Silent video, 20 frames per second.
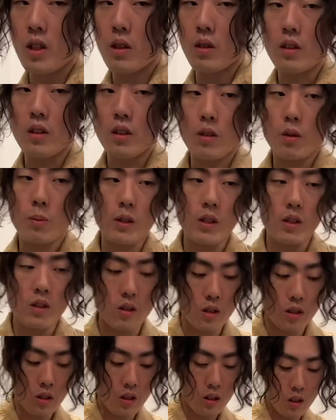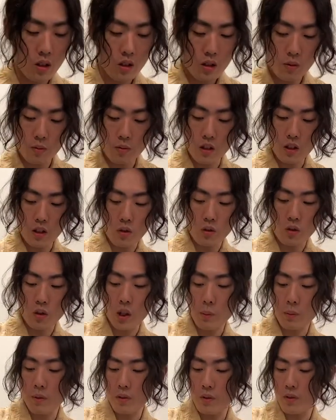out a little bit. It's a really
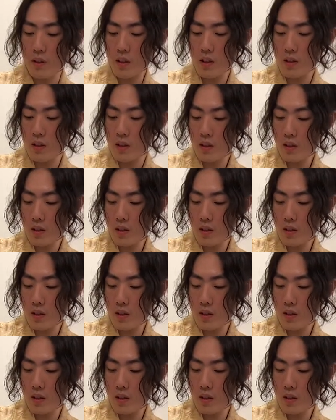cropped fit.